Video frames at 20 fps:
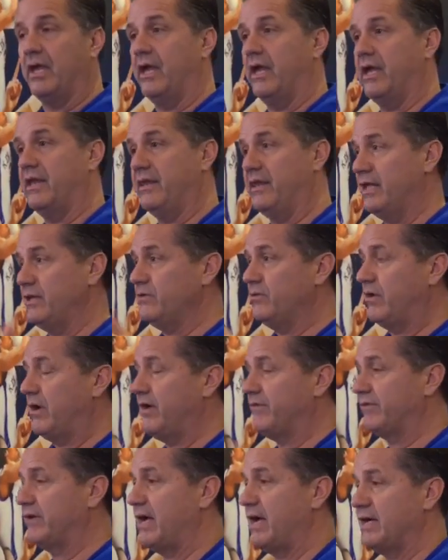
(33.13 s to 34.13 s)
And then you'll
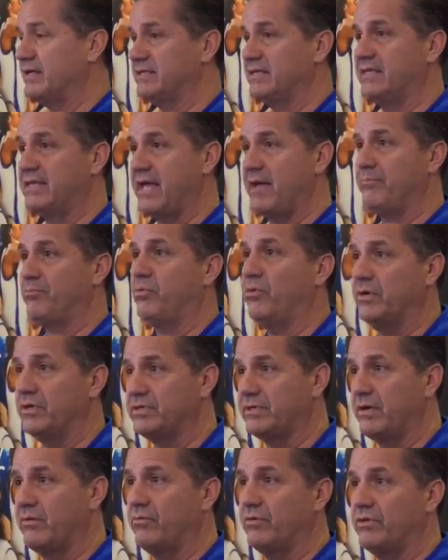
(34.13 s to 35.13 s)
have guys at that point
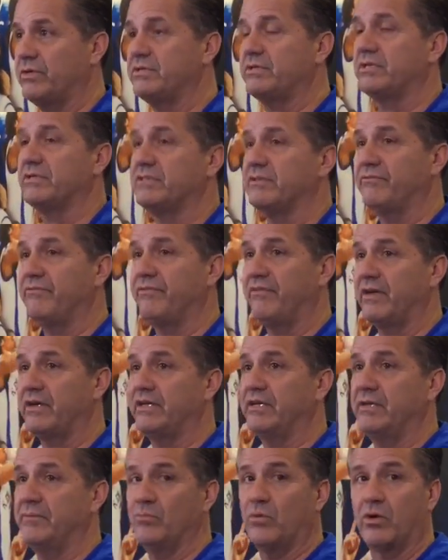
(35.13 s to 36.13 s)
say, well, this isn't fun
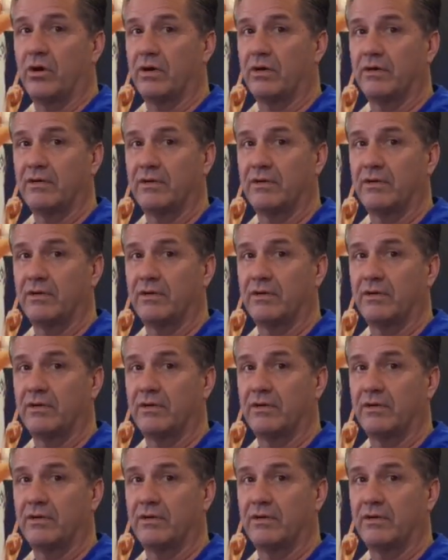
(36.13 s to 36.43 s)
anymore.